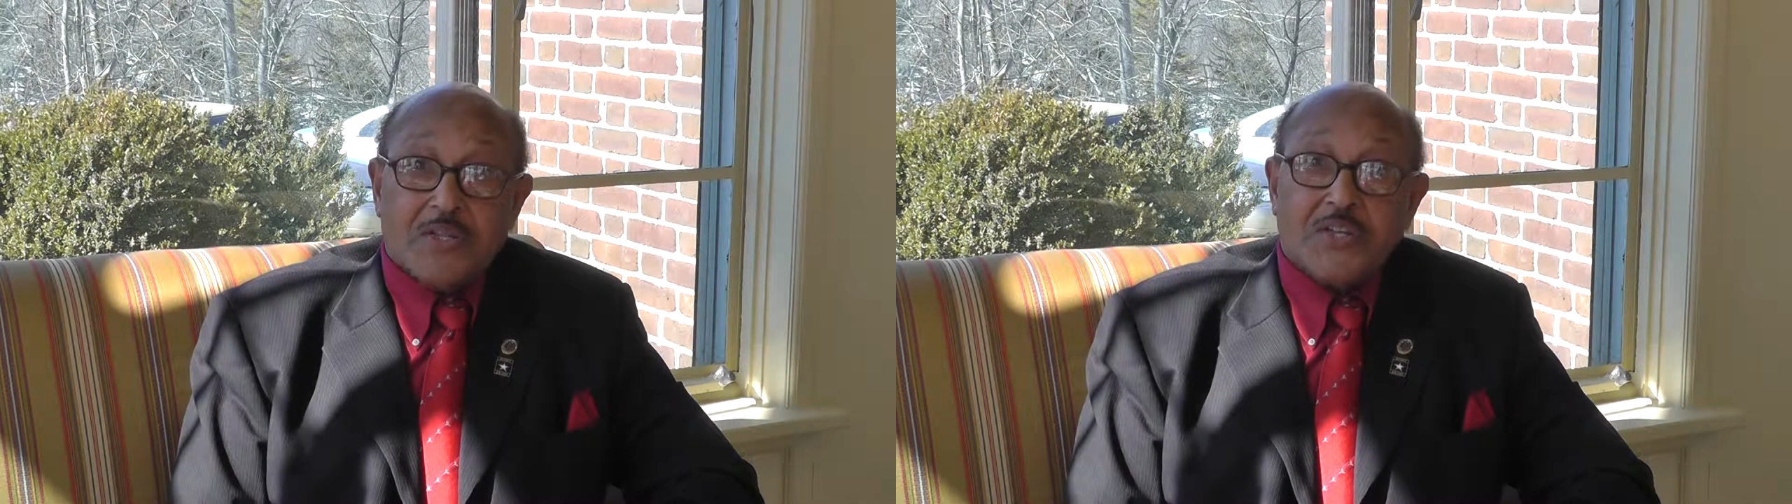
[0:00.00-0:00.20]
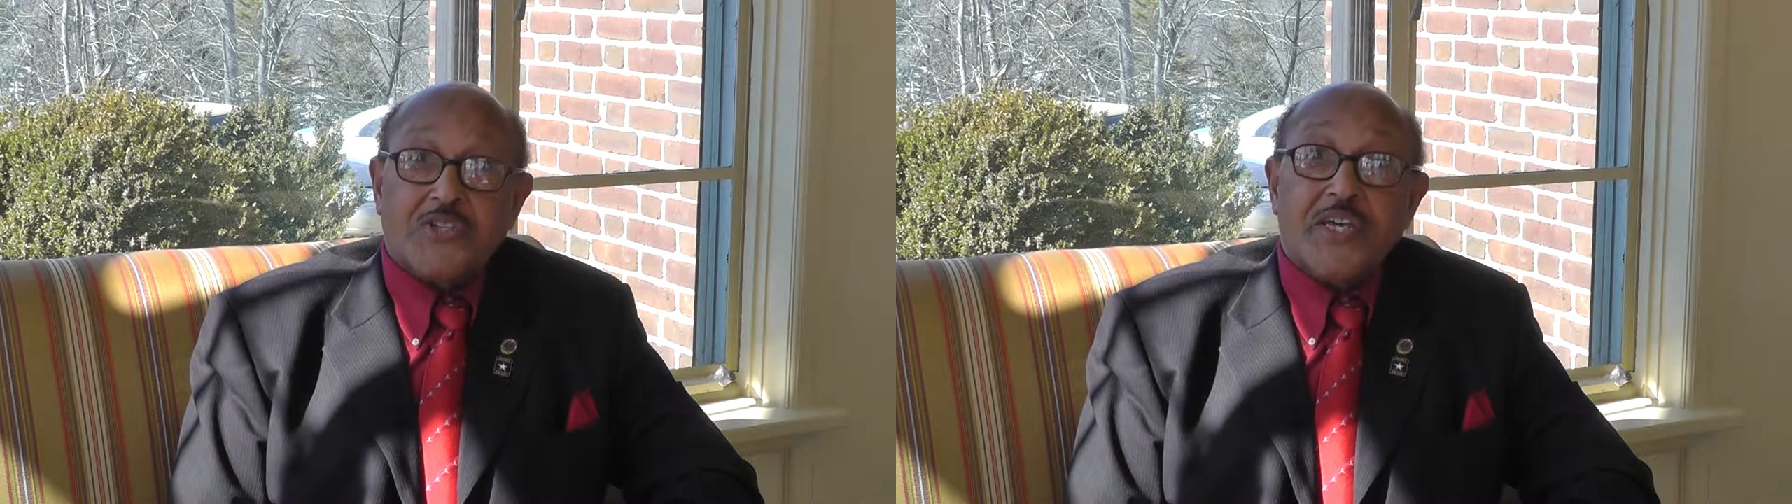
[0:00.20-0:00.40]

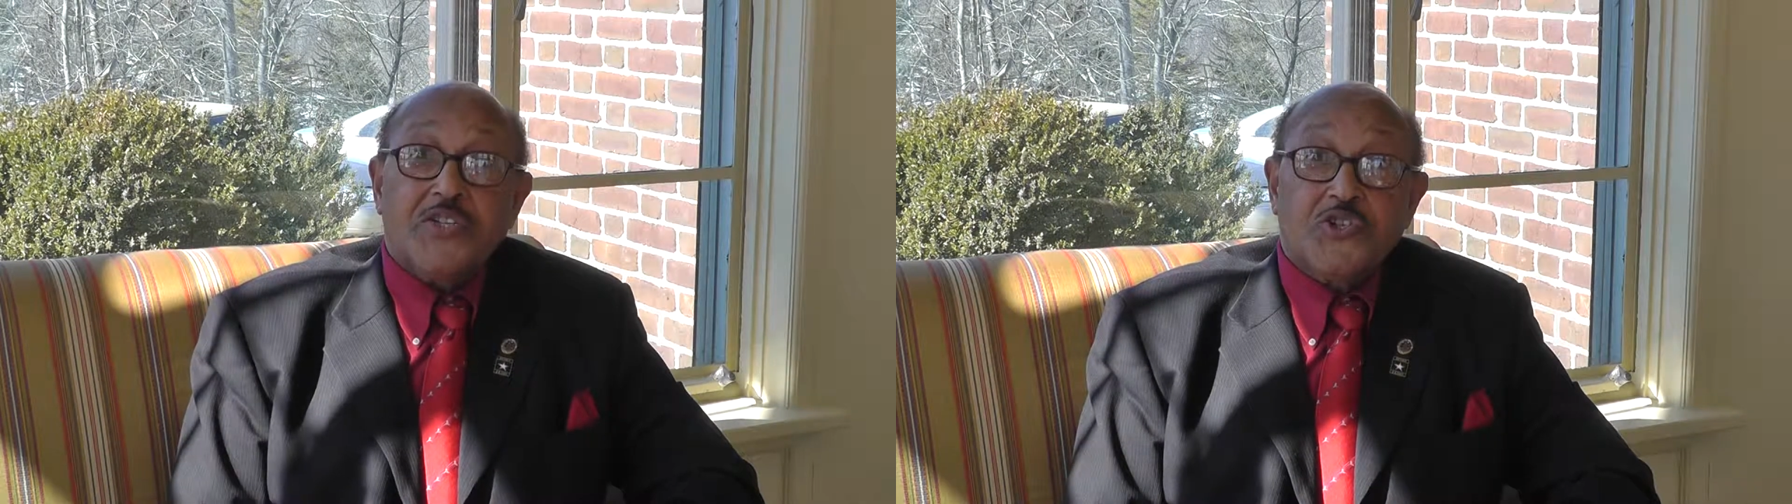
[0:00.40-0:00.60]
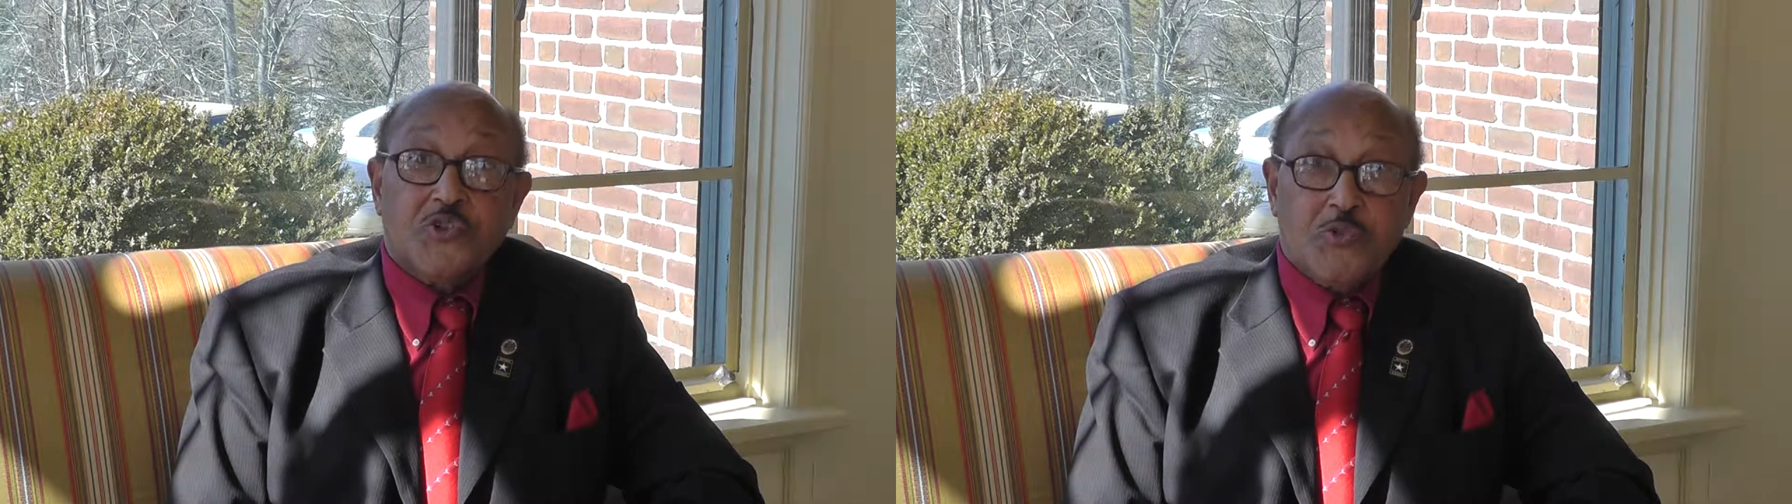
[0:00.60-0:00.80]
The
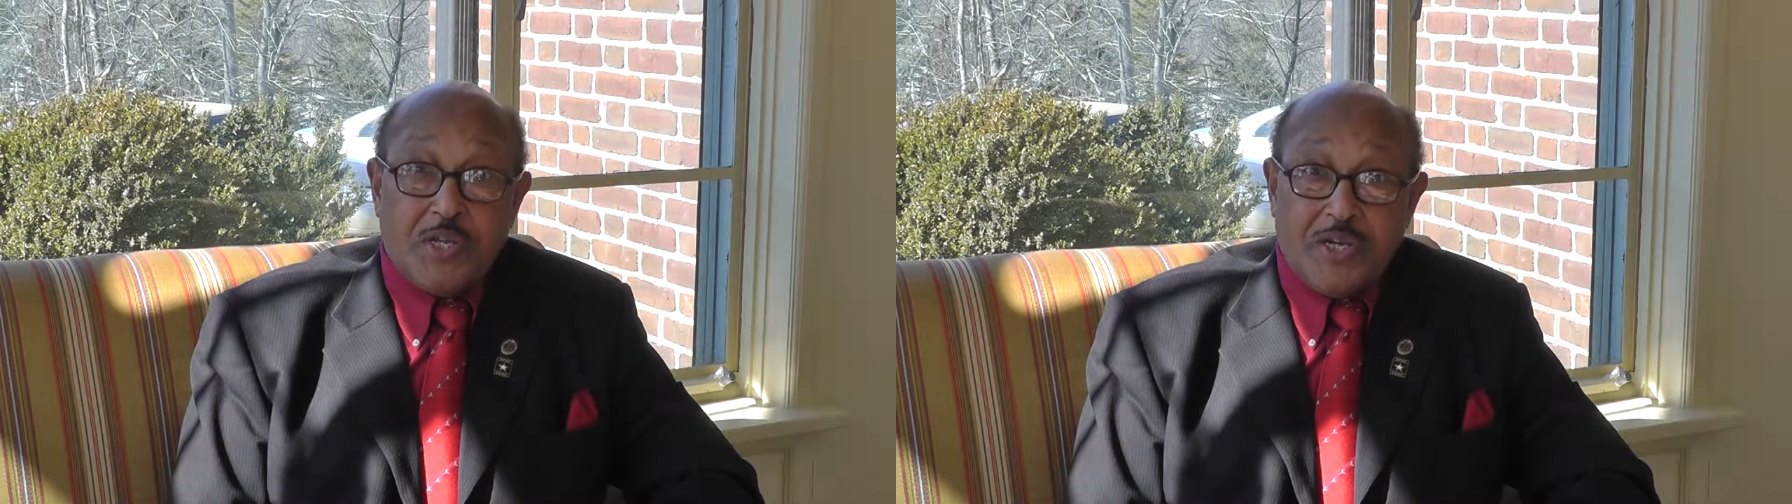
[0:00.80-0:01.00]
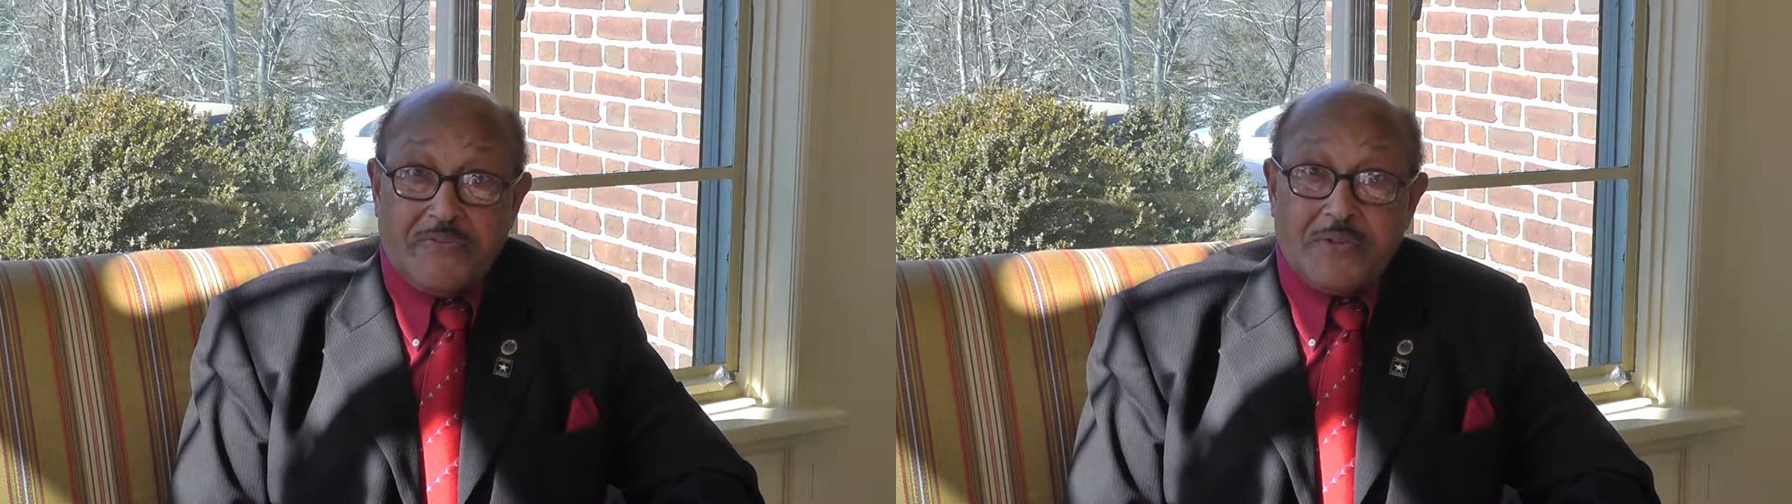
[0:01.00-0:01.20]
St. Jude
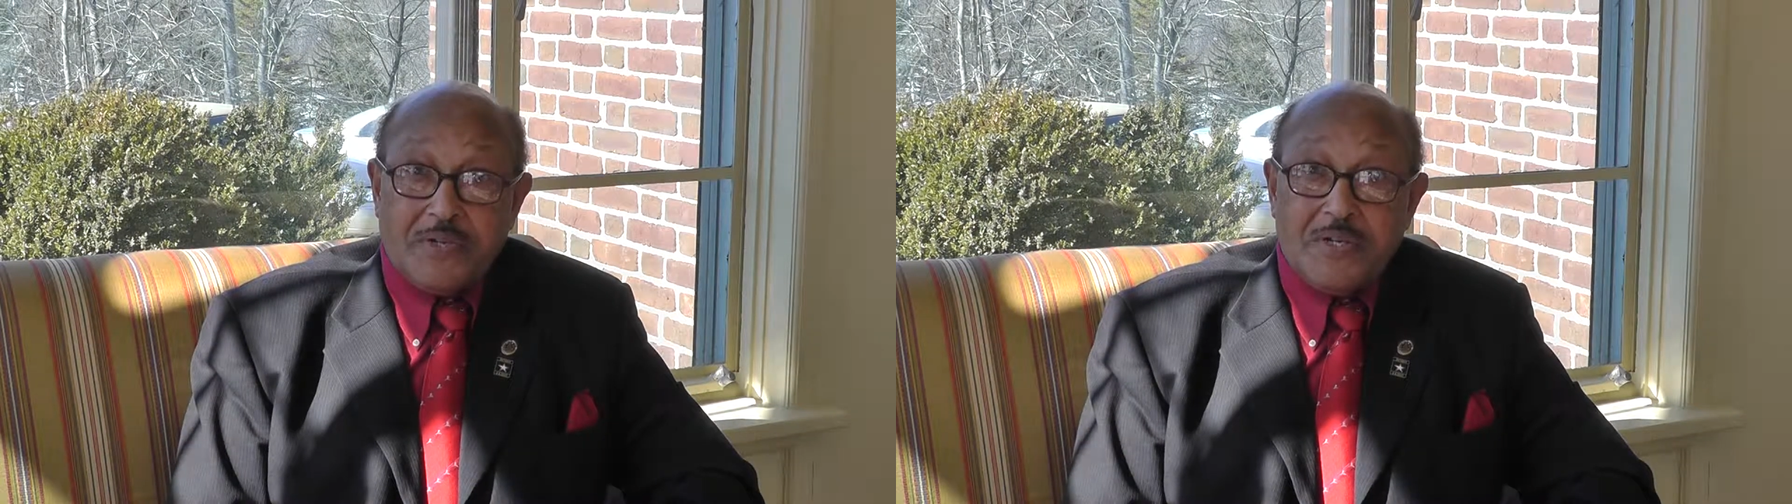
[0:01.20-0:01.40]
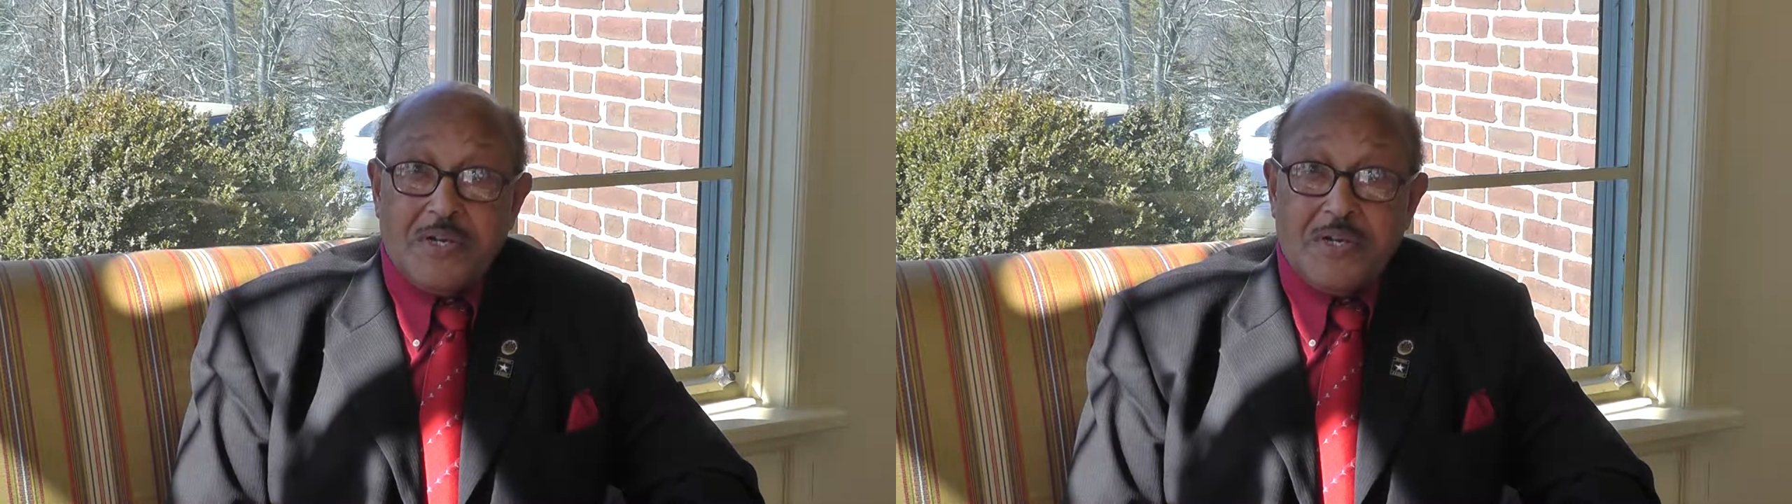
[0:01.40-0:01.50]
effort,